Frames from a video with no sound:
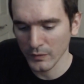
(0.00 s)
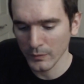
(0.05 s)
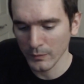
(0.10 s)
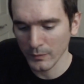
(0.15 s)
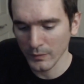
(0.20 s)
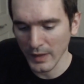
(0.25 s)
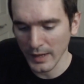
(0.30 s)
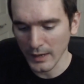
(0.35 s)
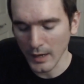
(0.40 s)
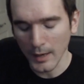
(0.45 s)

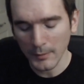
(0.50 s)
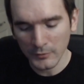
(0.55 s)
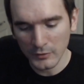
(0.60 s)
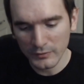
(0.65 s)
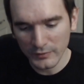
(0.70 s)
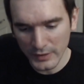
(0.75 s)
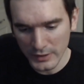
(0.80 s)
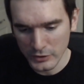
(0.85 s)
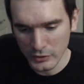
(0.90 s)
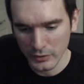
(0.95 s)

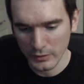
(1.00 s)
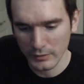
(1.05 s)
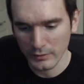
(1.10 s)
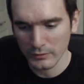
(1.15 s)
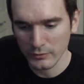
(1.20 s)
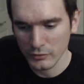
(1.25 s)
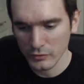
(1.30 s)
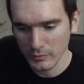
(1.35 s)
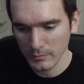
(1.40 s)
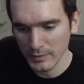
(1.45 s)
observation
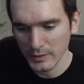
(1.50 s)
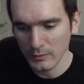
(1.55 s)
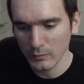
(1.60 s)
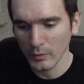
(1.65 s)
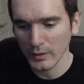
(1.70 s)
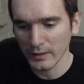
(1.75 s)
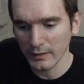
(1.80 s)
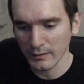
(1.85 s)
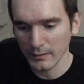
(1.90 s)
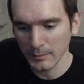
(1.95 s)
should be what
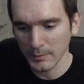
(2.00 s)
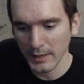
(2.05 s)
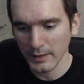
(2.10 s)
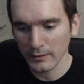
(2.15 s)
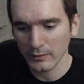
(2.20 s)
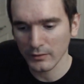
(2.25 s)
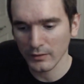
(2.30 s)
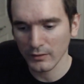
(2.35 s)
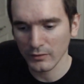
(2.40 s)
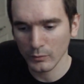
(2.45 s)
inspires
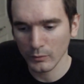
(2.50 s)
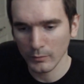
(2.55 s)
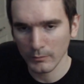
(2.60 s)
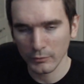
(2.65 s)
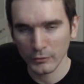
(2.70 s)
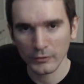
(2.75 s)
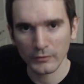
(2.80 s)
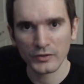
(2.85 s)
us to improve.